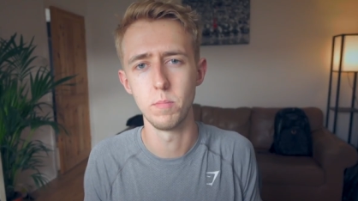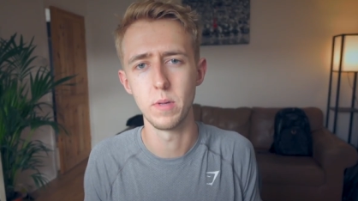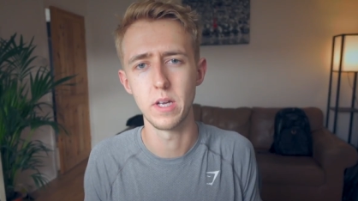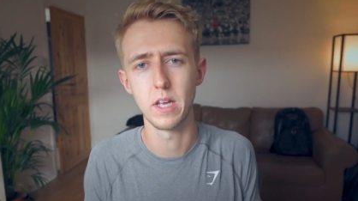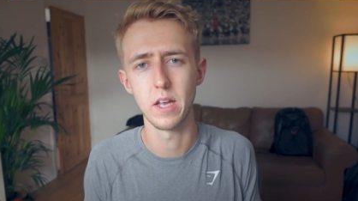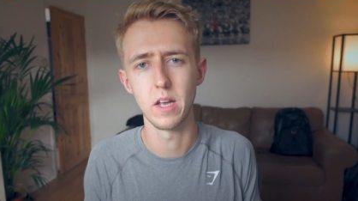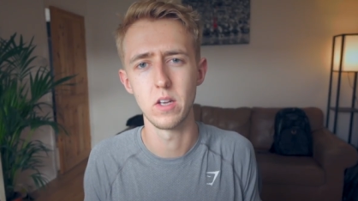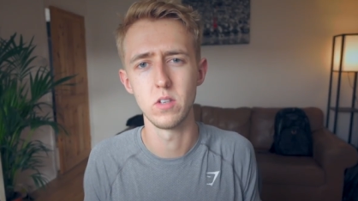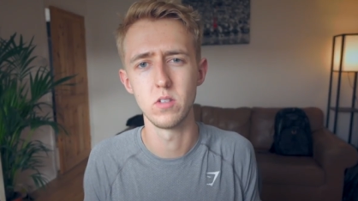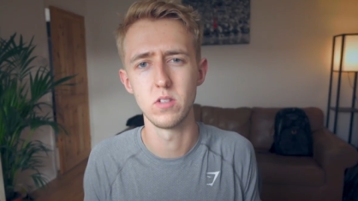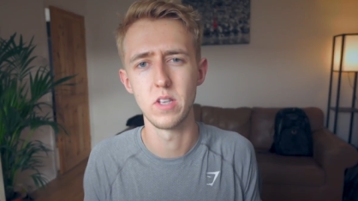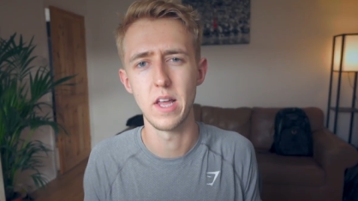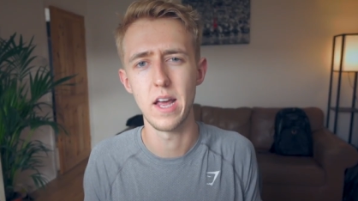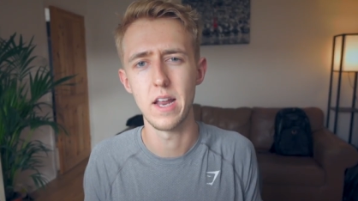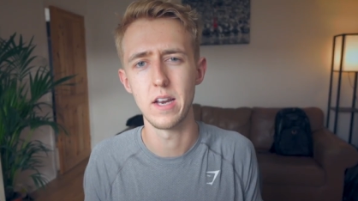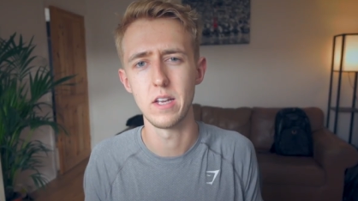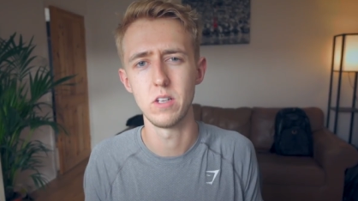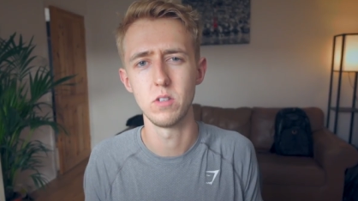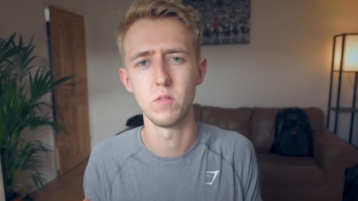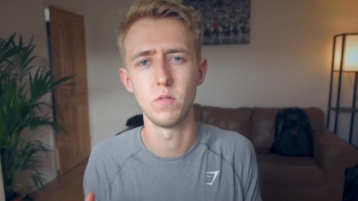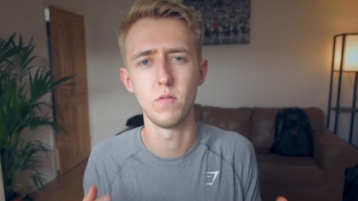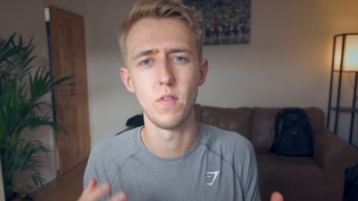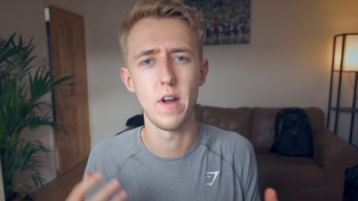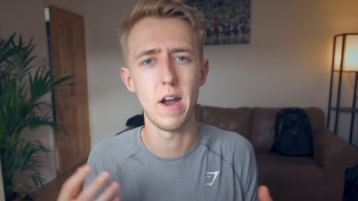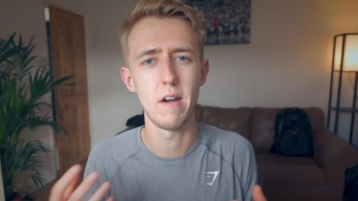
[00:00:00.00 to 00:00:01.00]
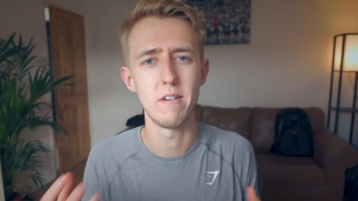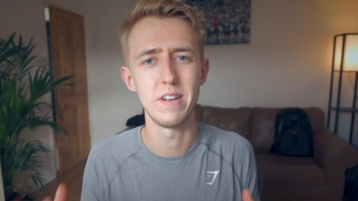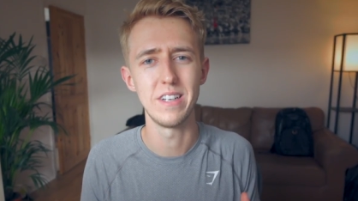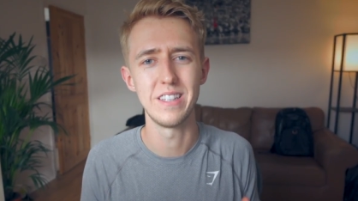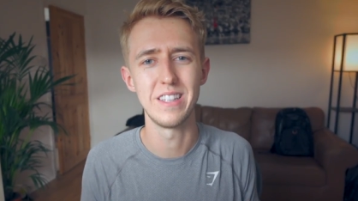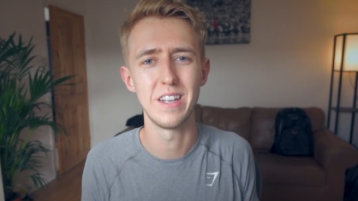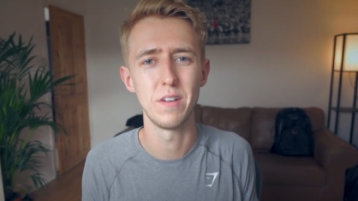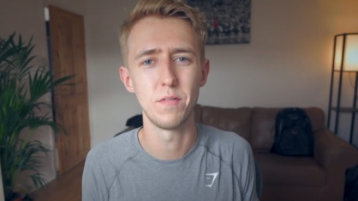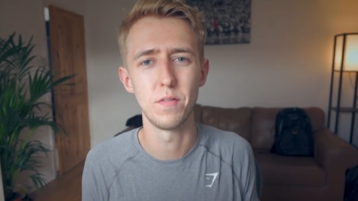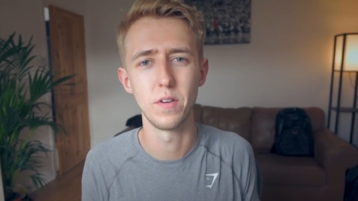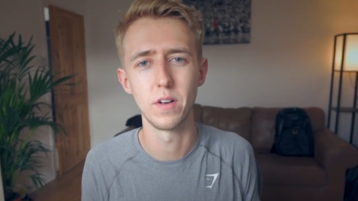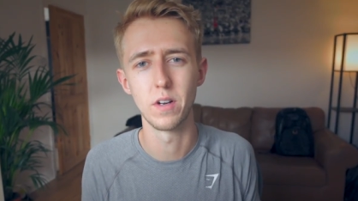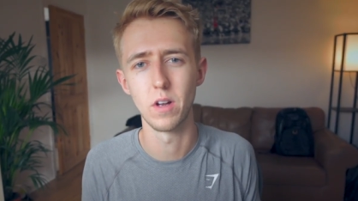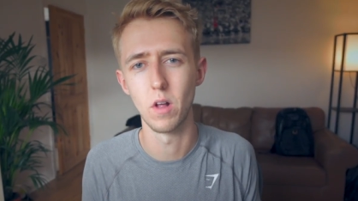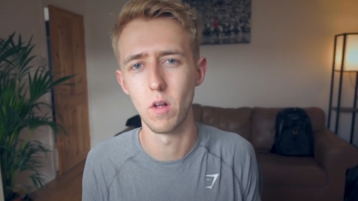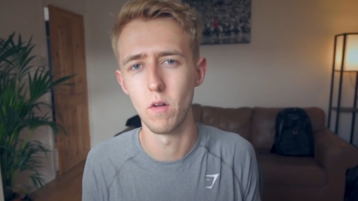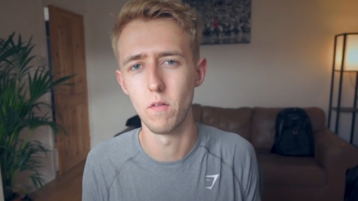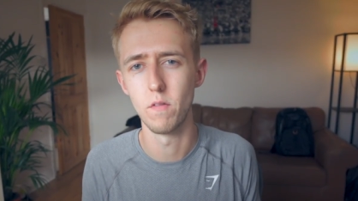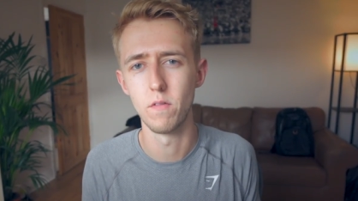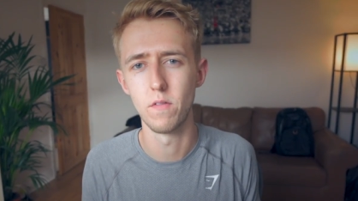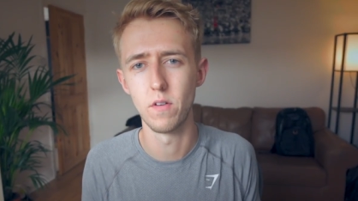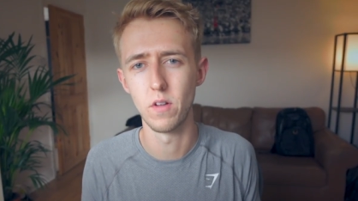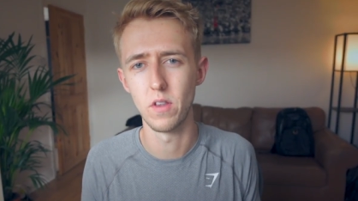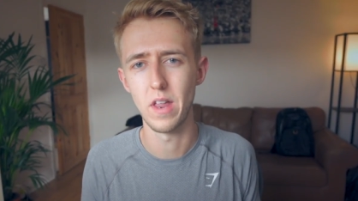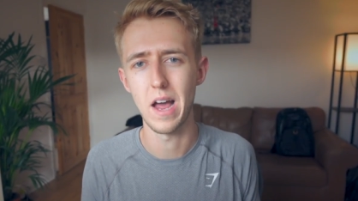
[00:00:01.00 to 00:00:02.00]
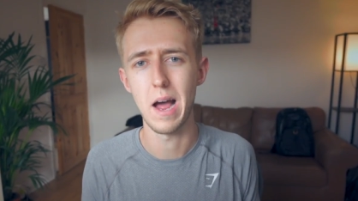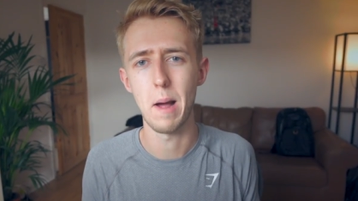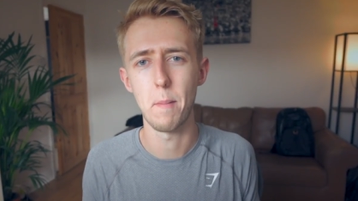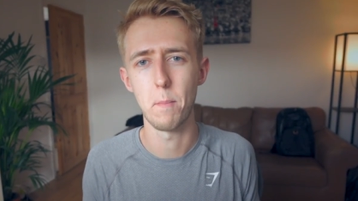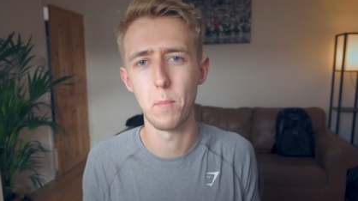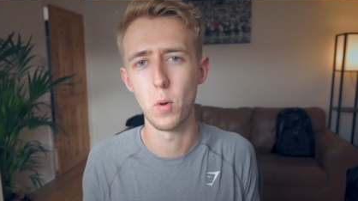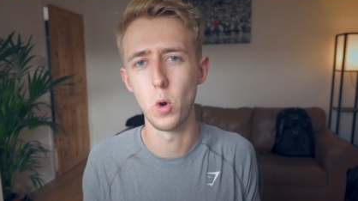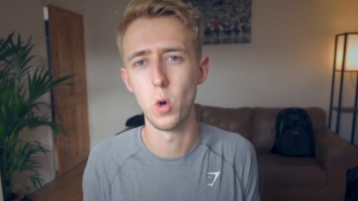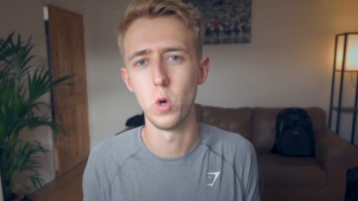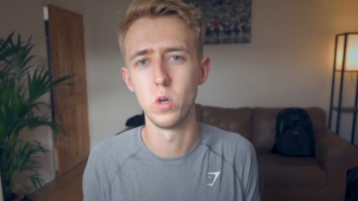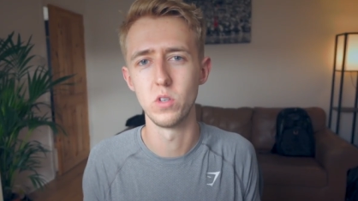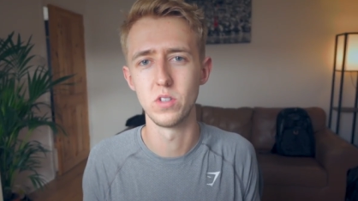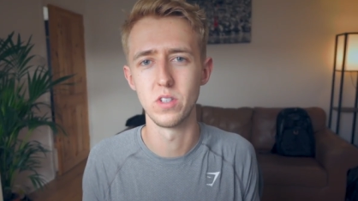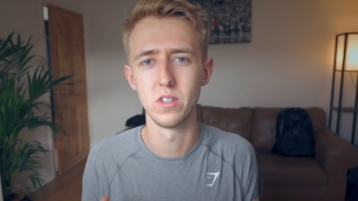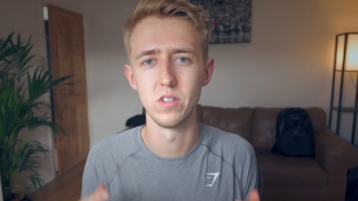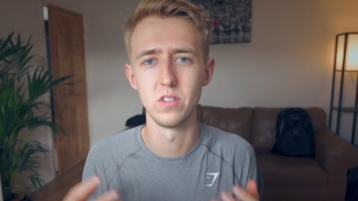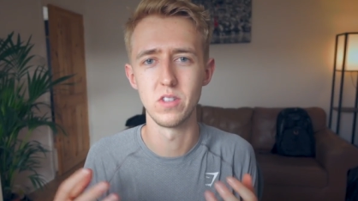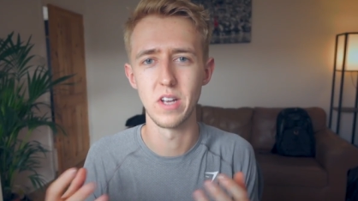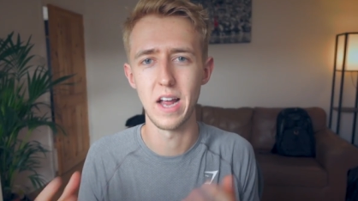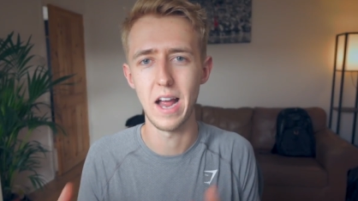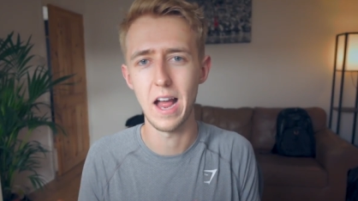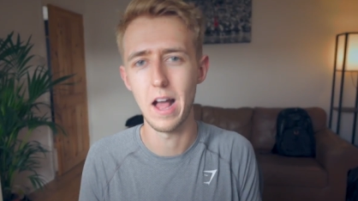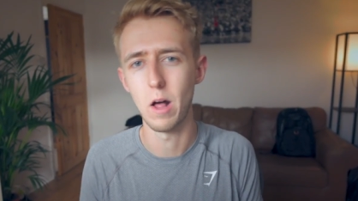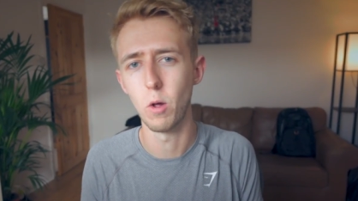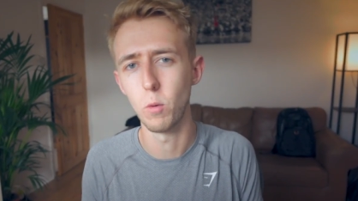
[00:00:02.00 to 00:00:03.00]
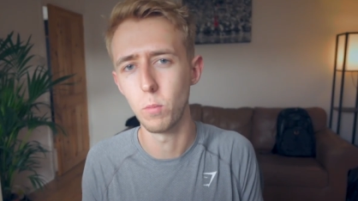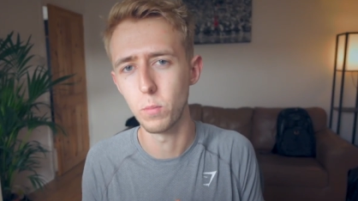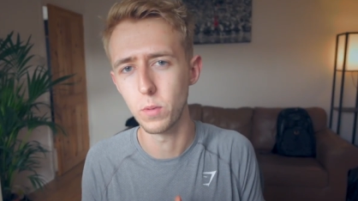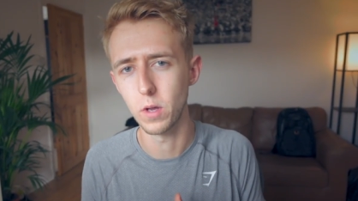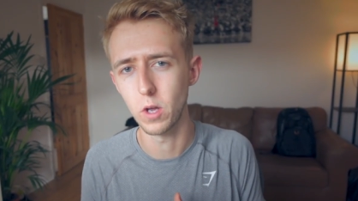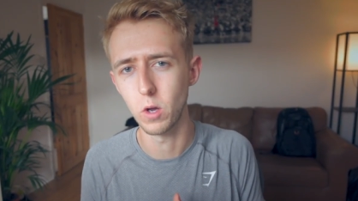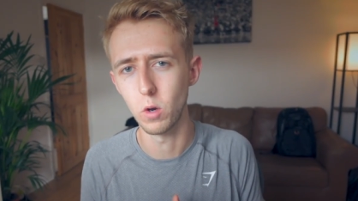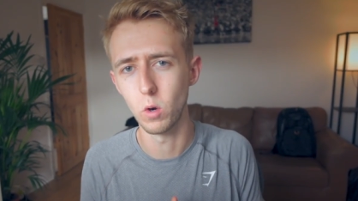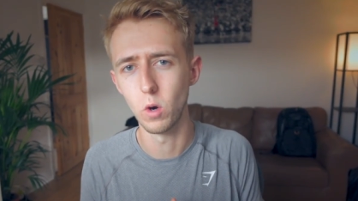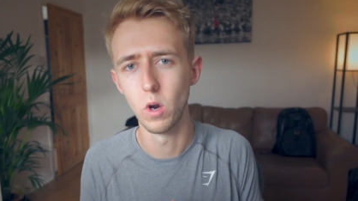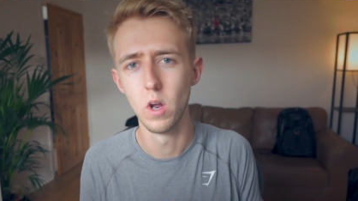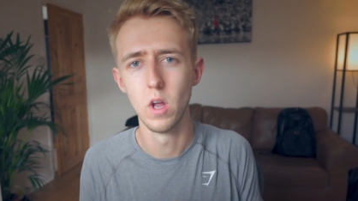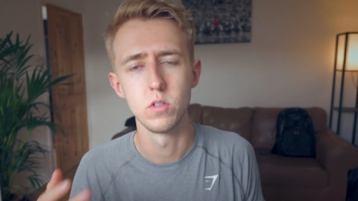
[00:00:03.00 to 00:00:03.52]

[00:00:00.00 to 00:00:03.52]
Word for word: because then it's very difficult for that person to help you.